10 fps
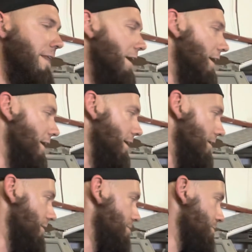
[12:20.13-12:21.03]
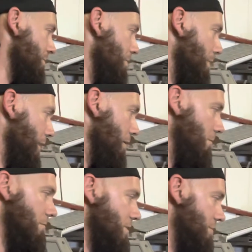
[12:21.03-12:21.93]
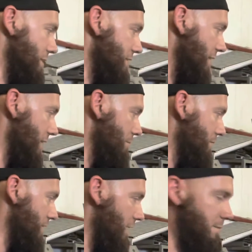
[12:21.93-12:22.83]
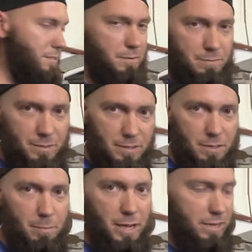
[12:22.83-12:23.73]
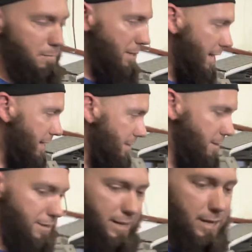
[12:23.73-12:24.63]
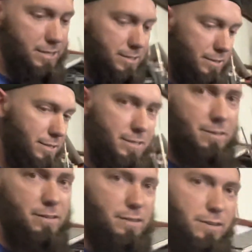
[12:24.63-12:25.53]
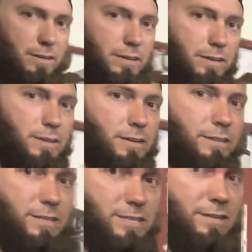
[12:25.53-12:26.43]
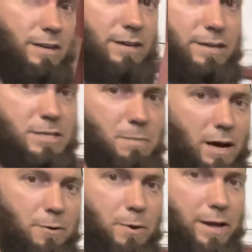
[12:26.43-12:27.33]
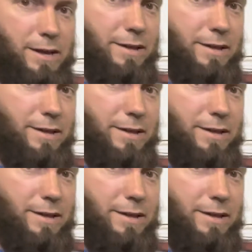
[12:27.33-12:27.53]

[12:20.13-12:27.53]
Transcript: I remember somebody saying that one time with the painting it black and all that. So this is my way